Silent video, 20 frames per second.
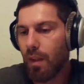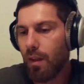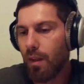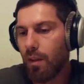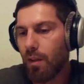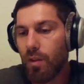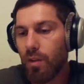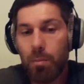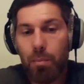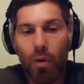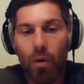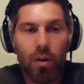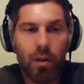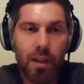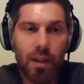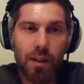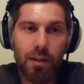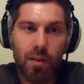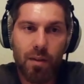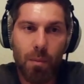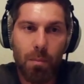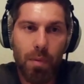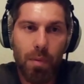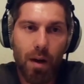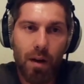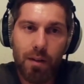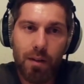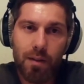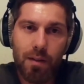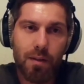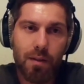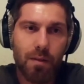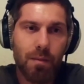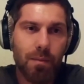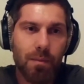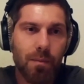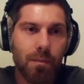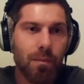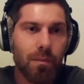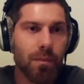reporting some bugs
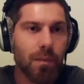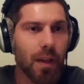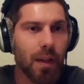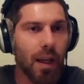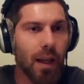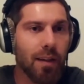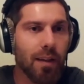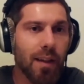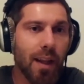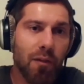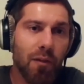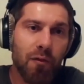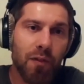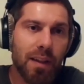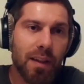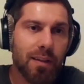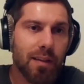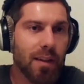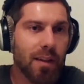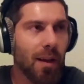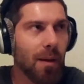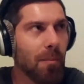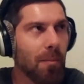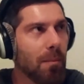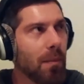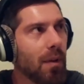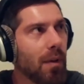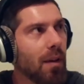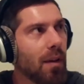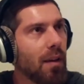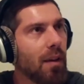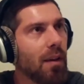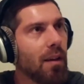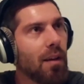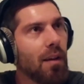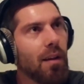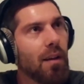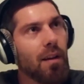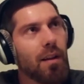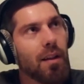and they fixed them.
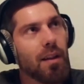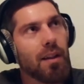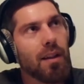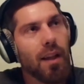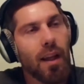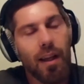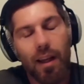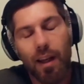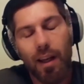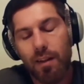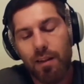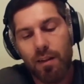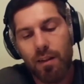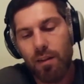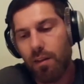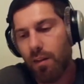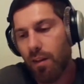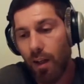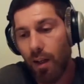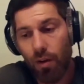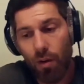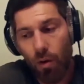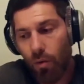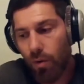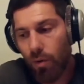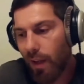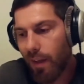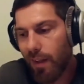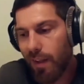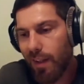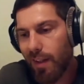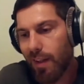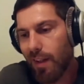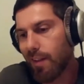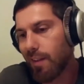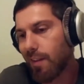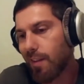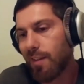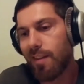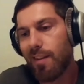They had their own
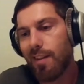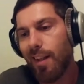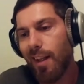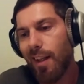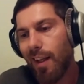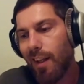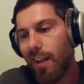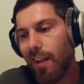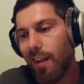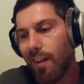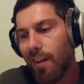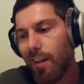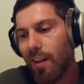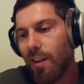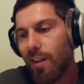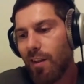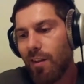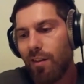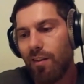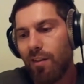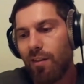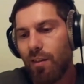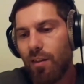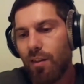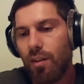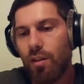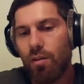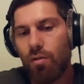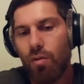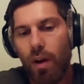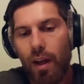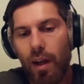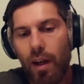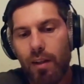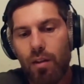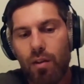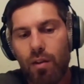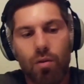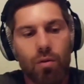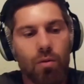ideas. They tried
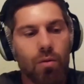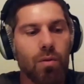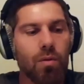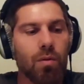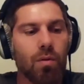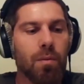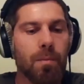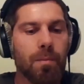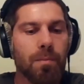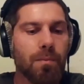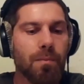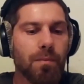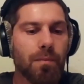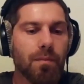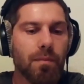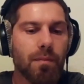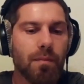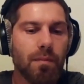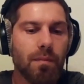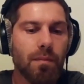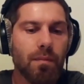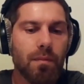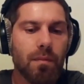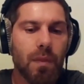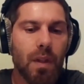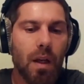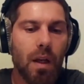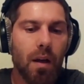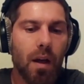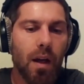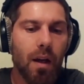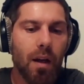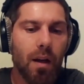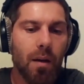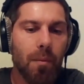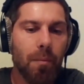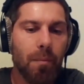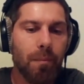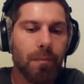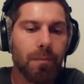to,
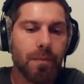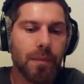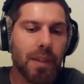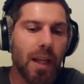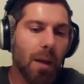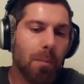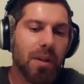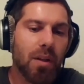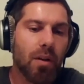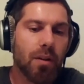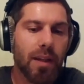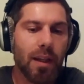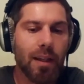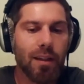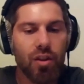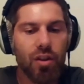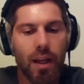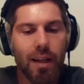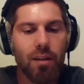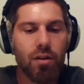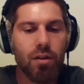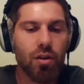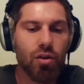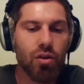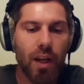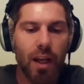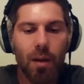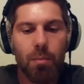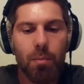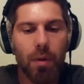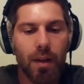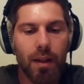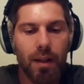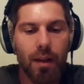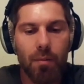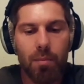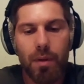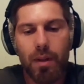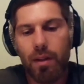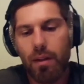because I changed the shape a little
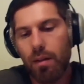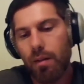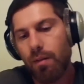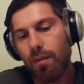bit.